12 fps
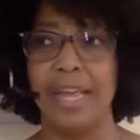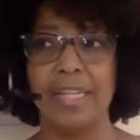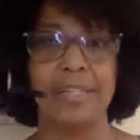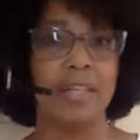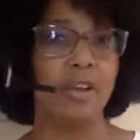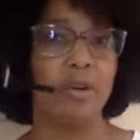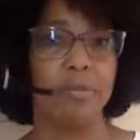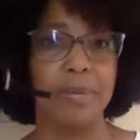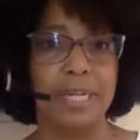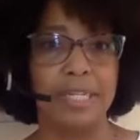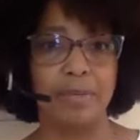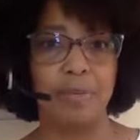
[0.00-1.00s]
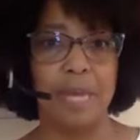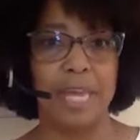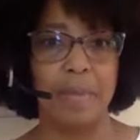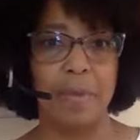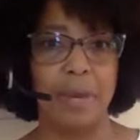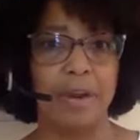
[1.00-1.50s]
Is there a reason we
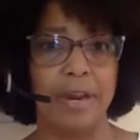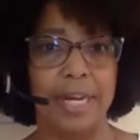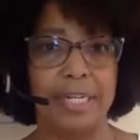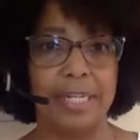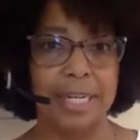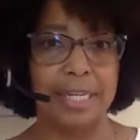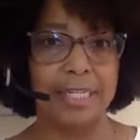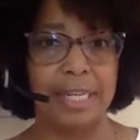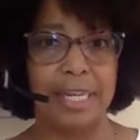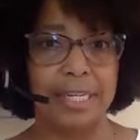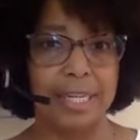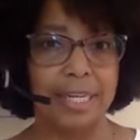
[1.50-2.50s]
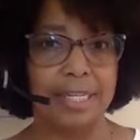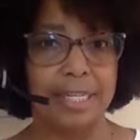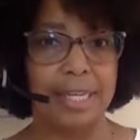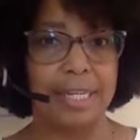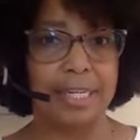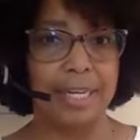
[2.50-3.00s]
keep hearing dusky,
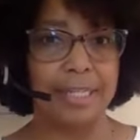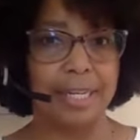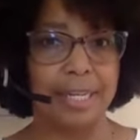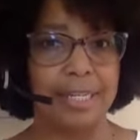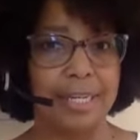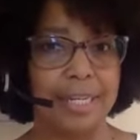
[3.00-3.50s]
dusky, dusky,